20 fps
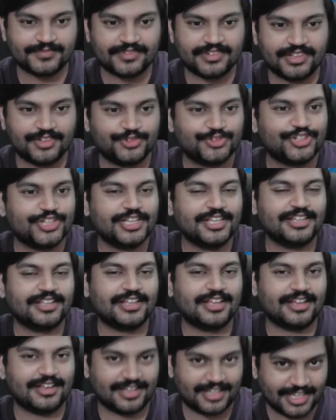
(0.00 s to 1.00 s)
You see,
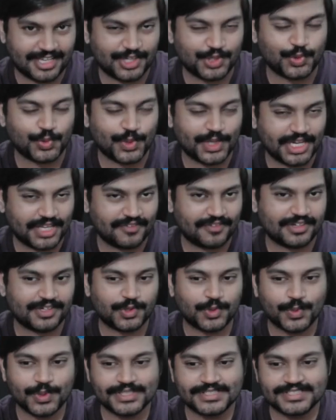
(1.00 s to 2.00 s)
again queen
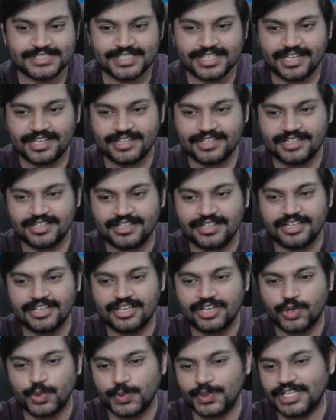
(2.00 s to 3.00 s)
a1, queen c8,
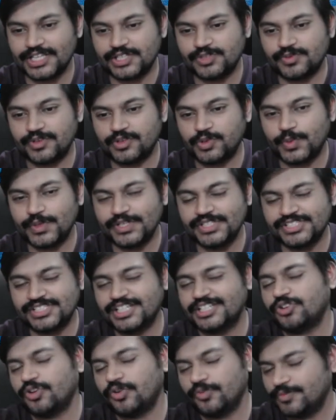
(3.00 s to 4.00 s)
queen h1, queen
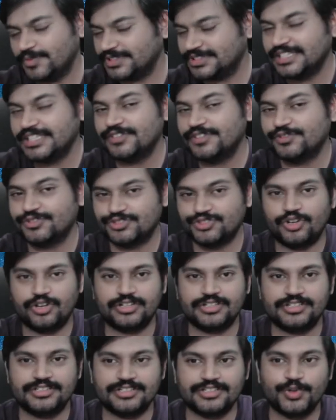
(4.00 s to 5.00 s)
g8. Obviously he was
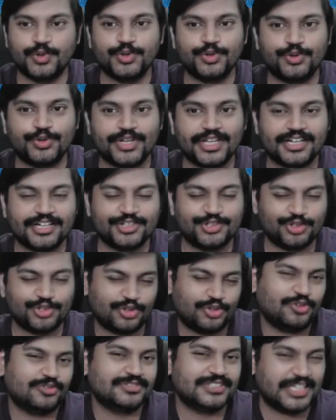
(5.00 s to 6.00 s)
not going to take a
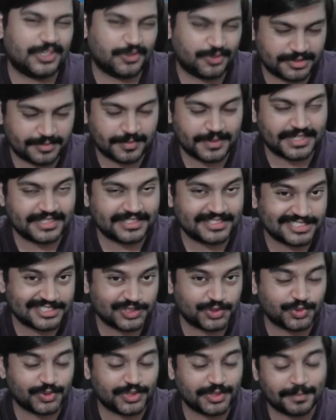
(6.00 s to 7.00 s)
draw. That was played
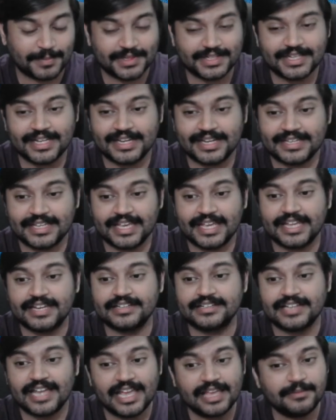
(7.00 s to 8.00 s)
just to repeat and
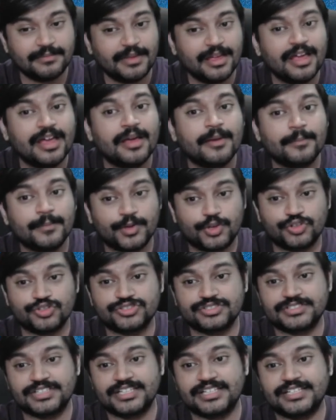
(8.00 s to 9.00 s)
gain time
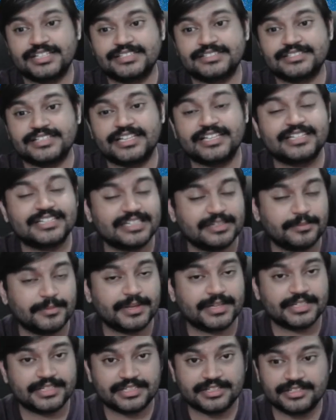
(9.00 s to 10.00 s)
because there is
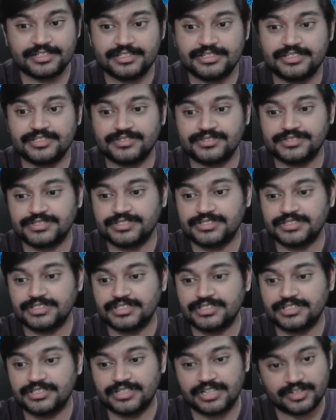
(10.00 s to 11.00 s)
increment here.
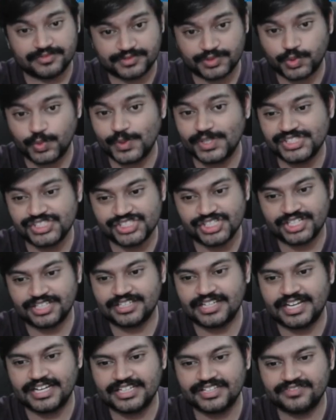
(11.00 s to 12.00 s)
After queen g8,
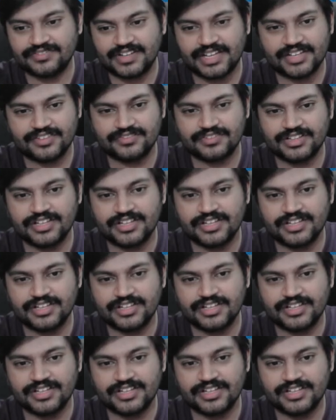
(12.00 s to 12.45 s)
knight e5,